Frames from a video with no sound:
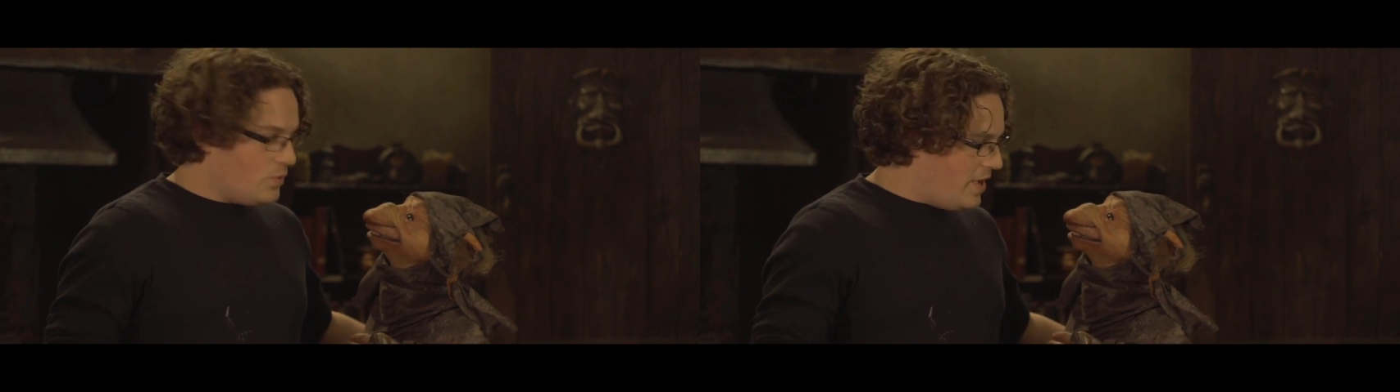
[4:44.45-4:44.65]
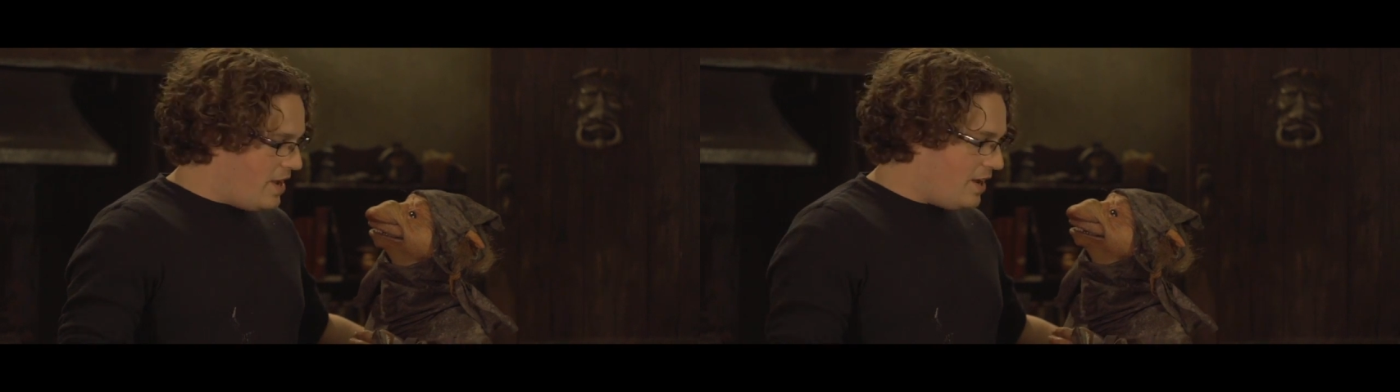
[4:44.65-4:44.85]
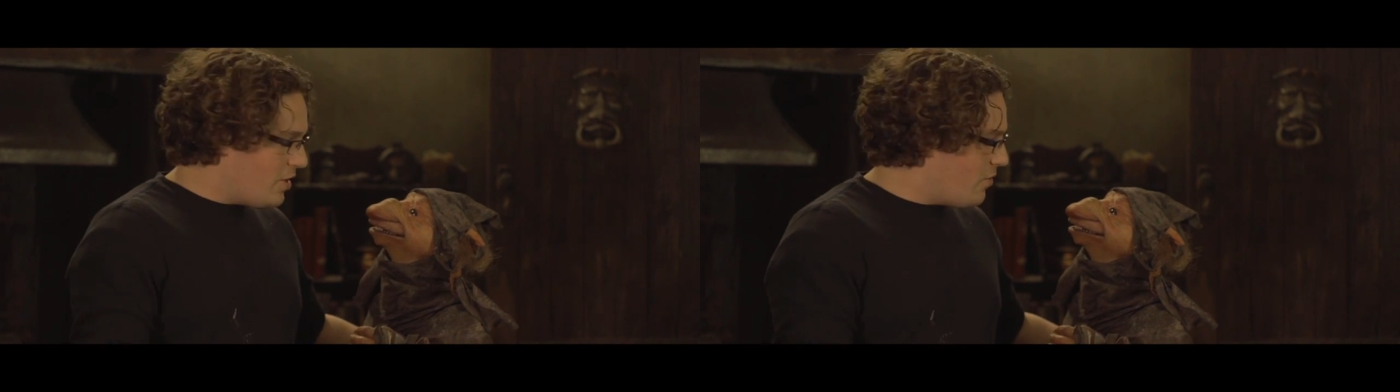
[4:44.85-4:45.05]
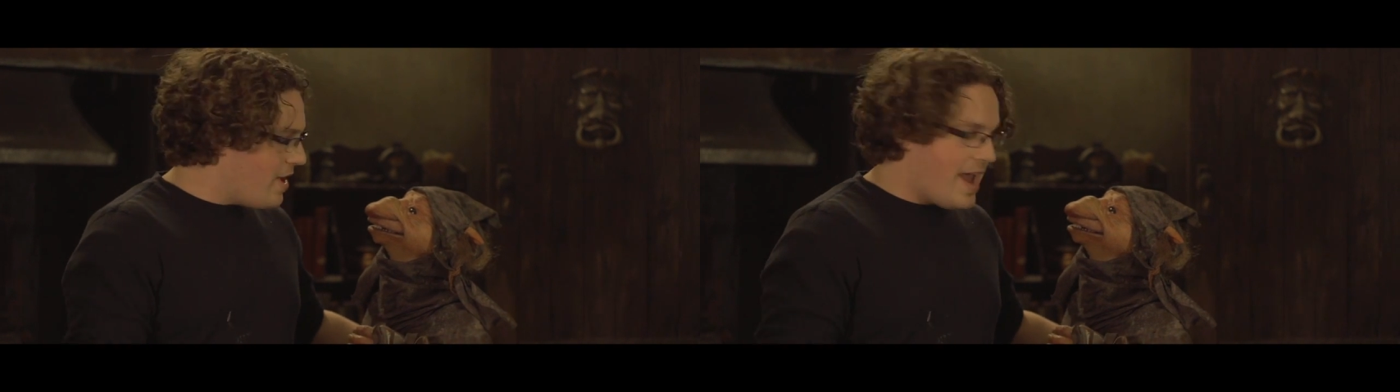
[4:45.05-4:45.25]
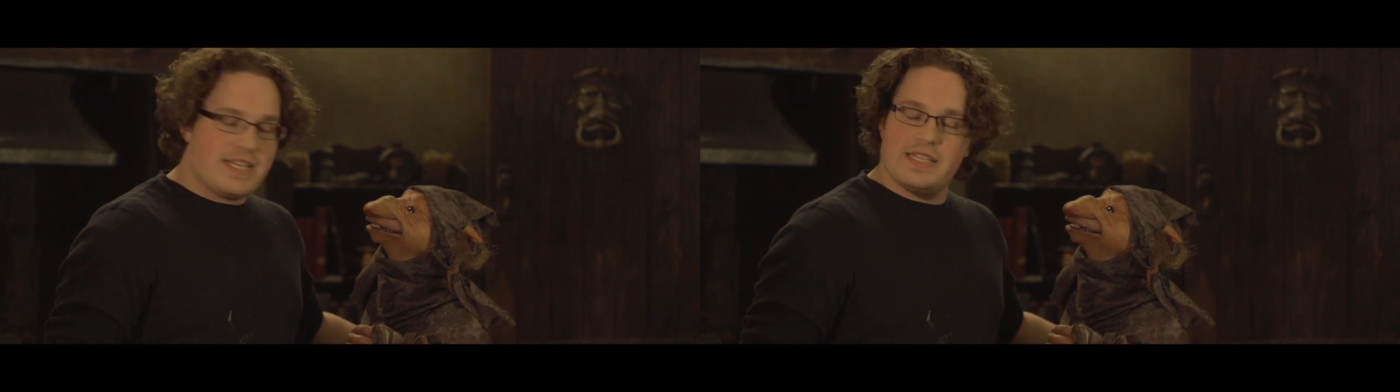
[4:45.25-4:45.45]
We are
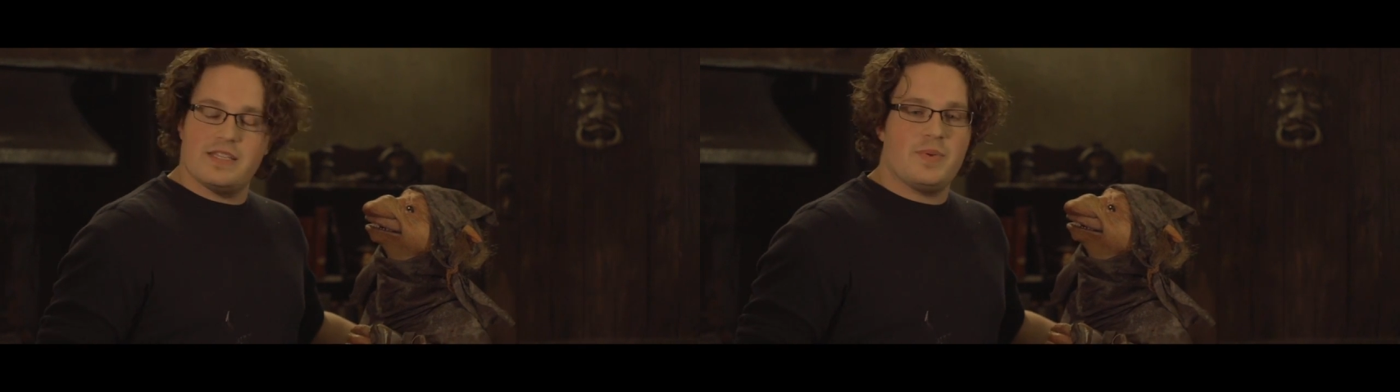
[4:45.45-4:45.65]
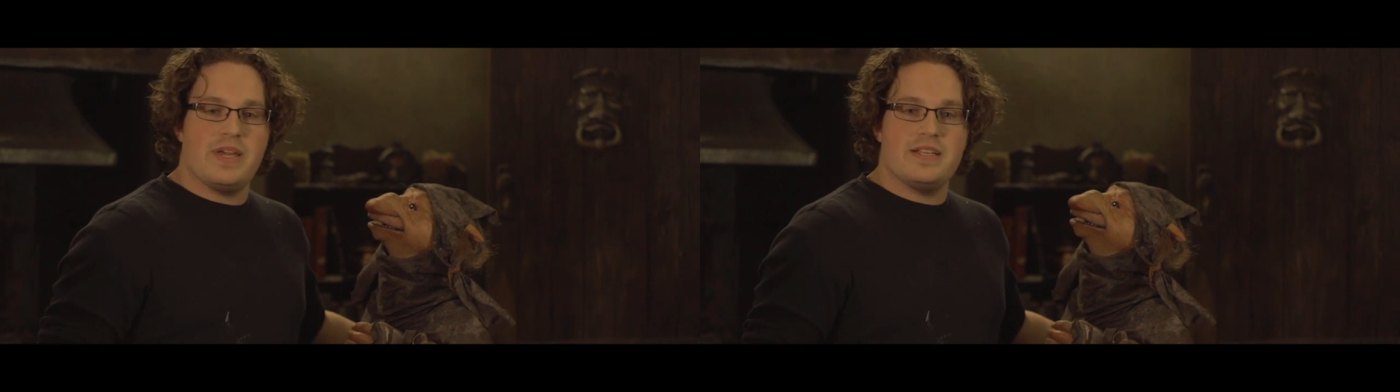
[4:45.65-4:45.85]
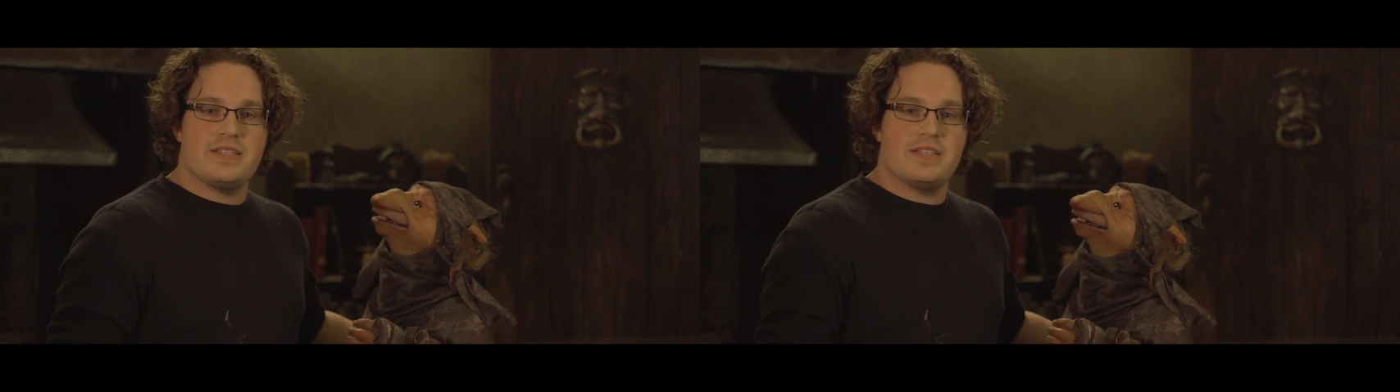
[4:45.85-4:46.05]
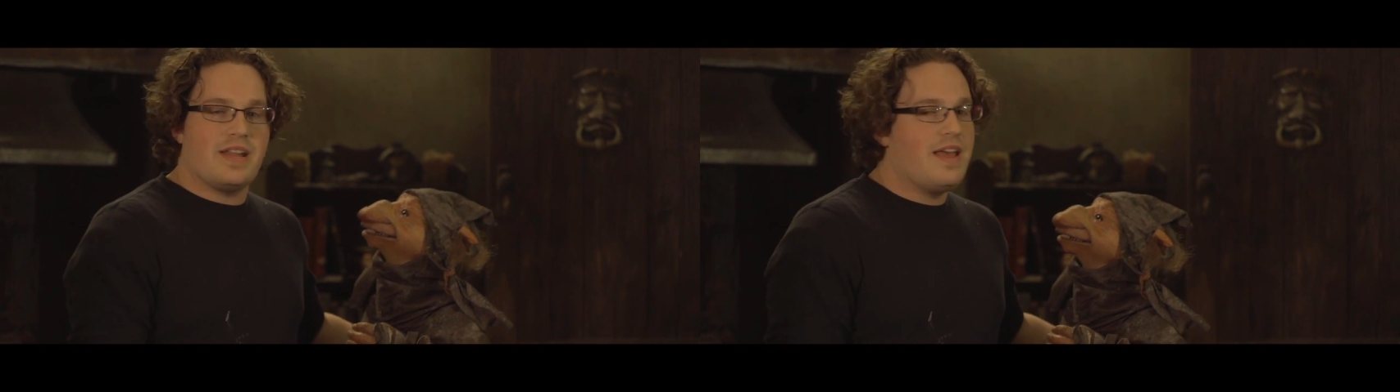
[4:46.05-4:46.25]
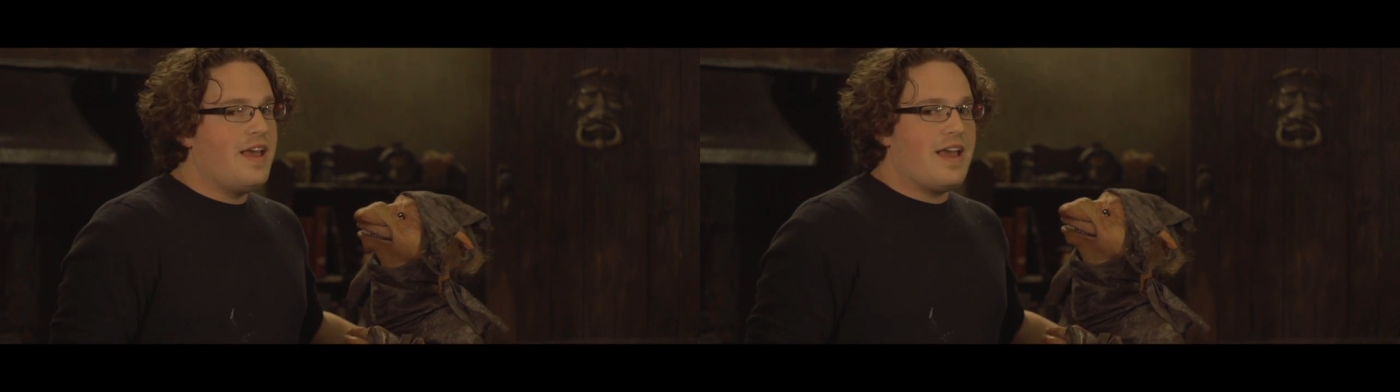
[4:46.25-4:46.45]
creating the piece that